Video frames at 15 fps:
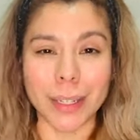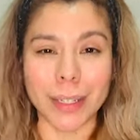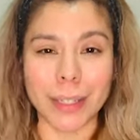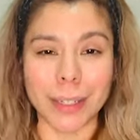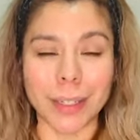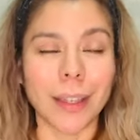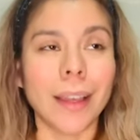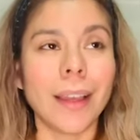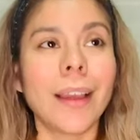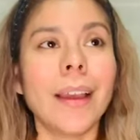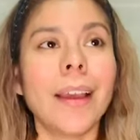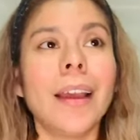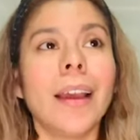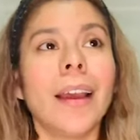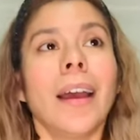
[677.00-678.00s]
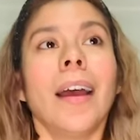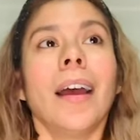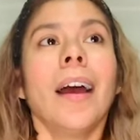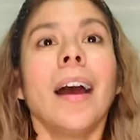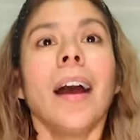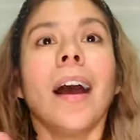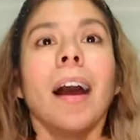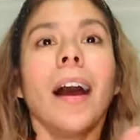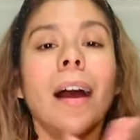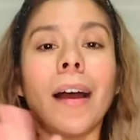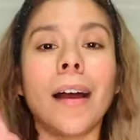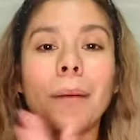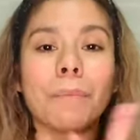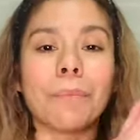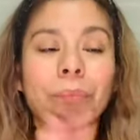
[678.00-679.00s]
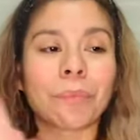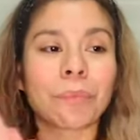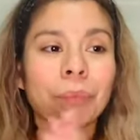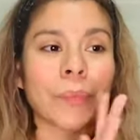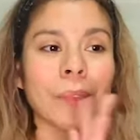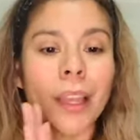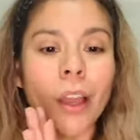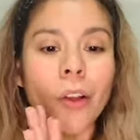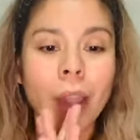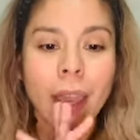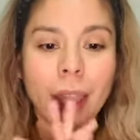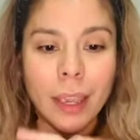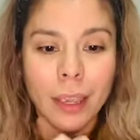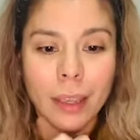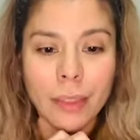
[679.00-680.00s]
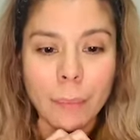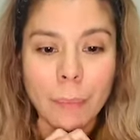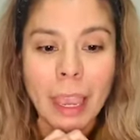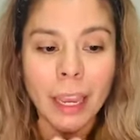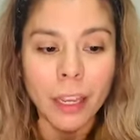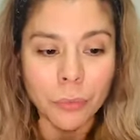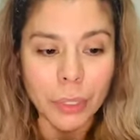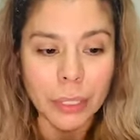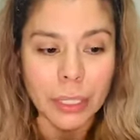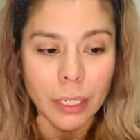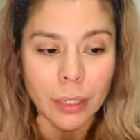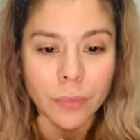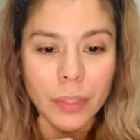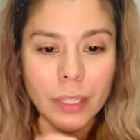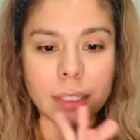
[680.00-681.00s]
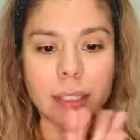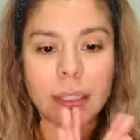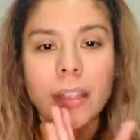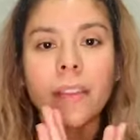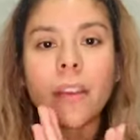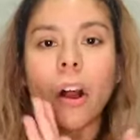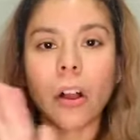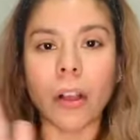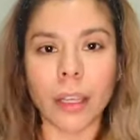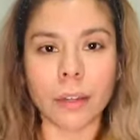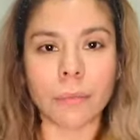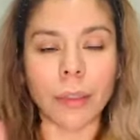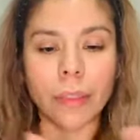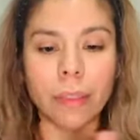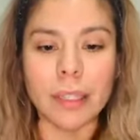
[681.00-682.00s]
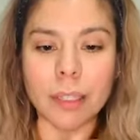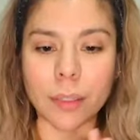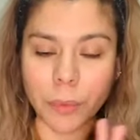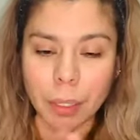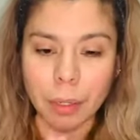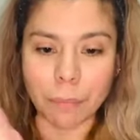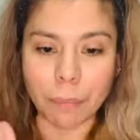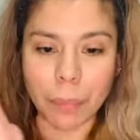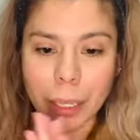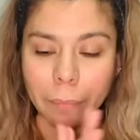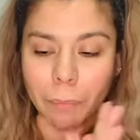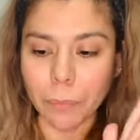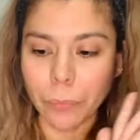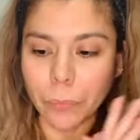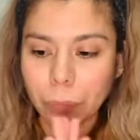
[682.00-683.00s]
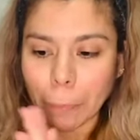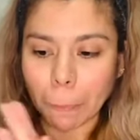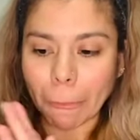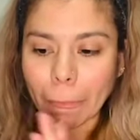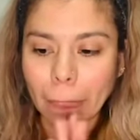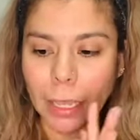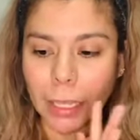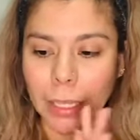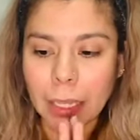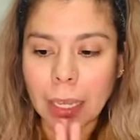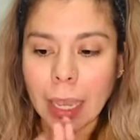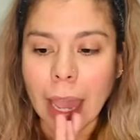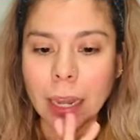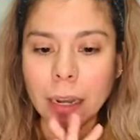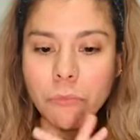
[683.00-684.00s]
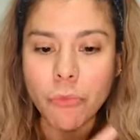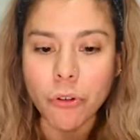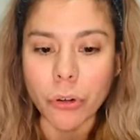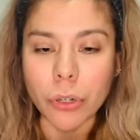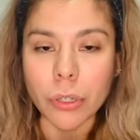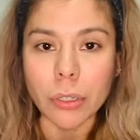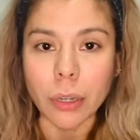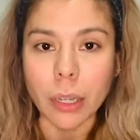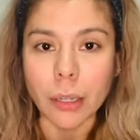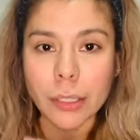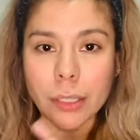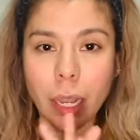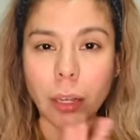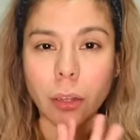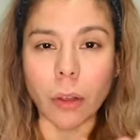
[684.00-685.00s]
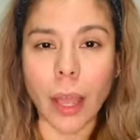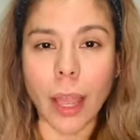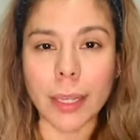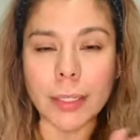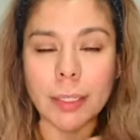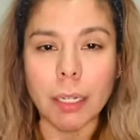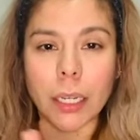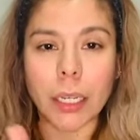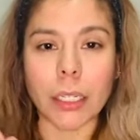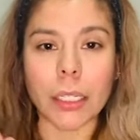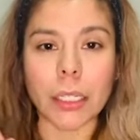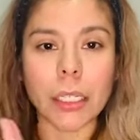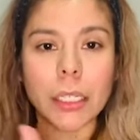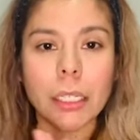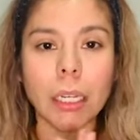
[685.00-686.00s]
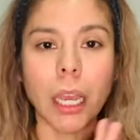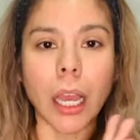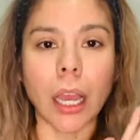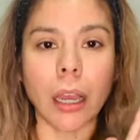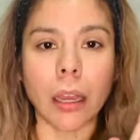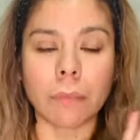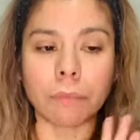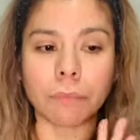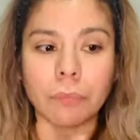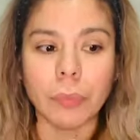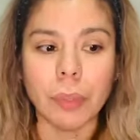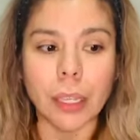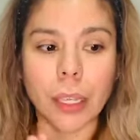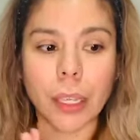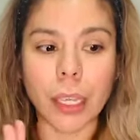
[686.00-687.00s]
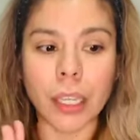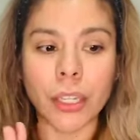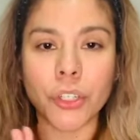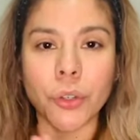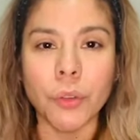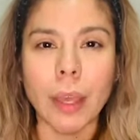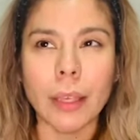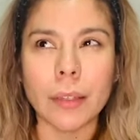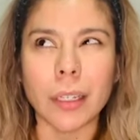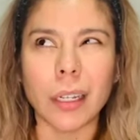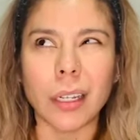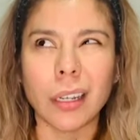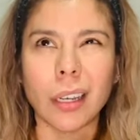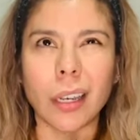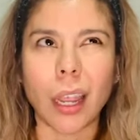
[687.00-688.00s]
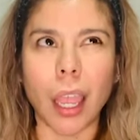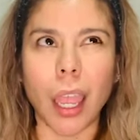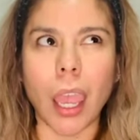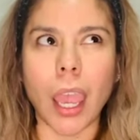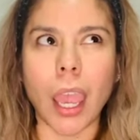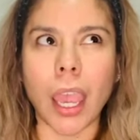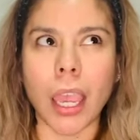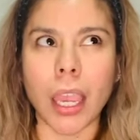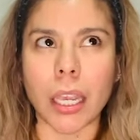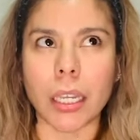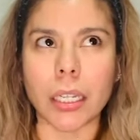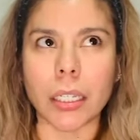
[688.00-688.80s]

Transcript: crazy um okay the pain relief this and I'll end with this one but he had a motorcycle accident um, in 2008